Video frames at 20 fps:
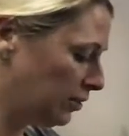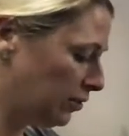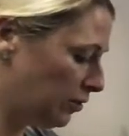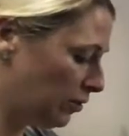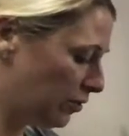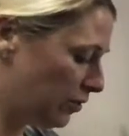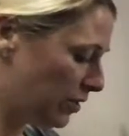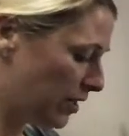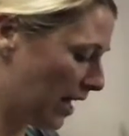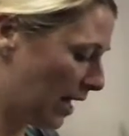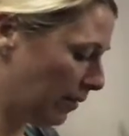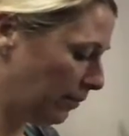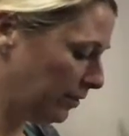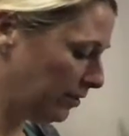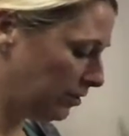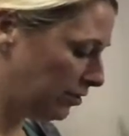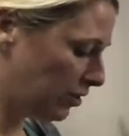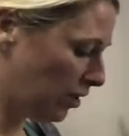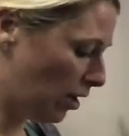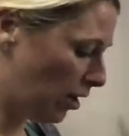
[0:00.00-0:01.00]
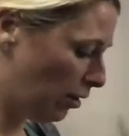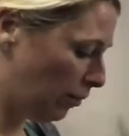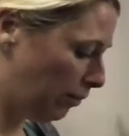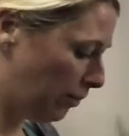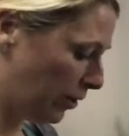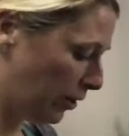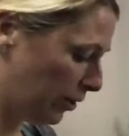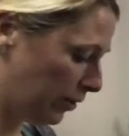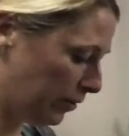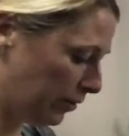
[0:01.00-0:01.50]
So that was doll
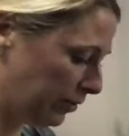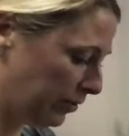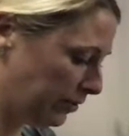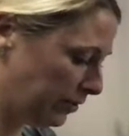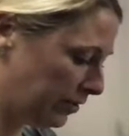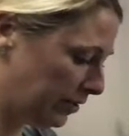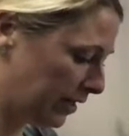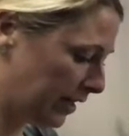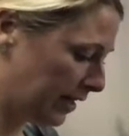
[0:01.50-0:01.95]
pose,